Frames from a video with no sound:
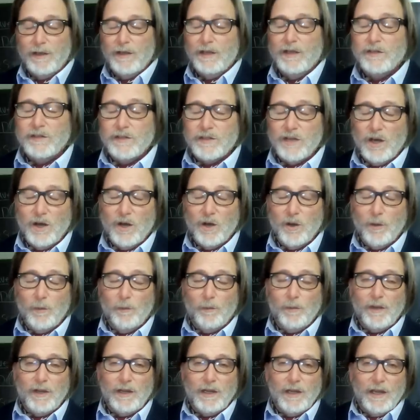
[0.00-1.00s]
So
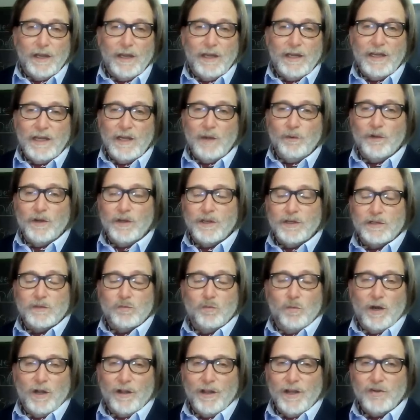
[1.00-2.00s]
he was
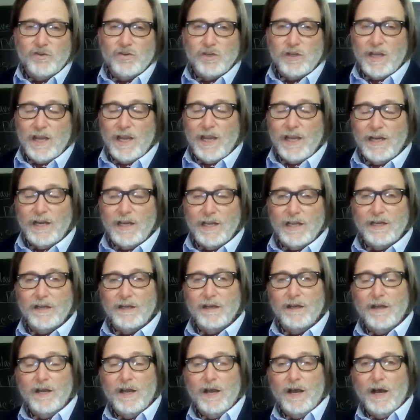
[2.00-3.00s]
well educated.
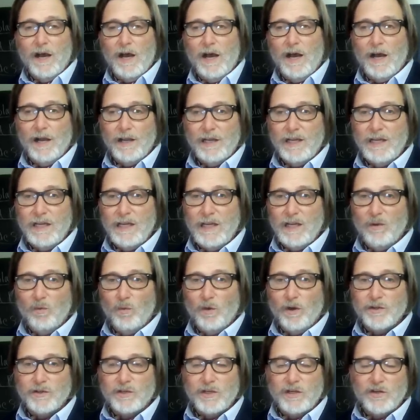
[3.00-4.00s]
He
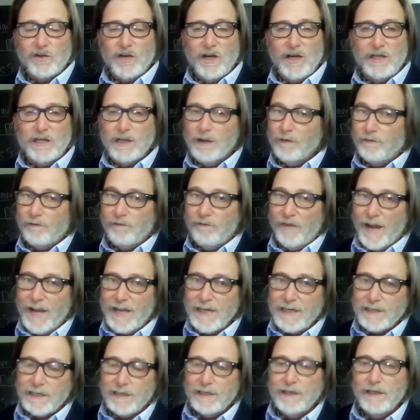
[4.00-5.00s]
was trained to
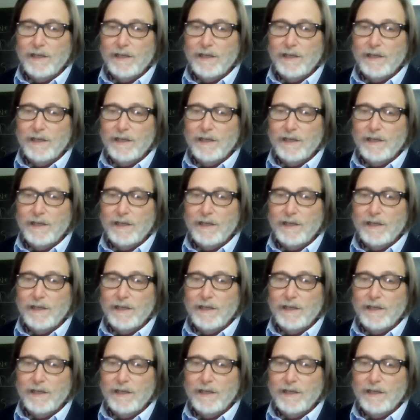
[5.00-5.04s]
fight.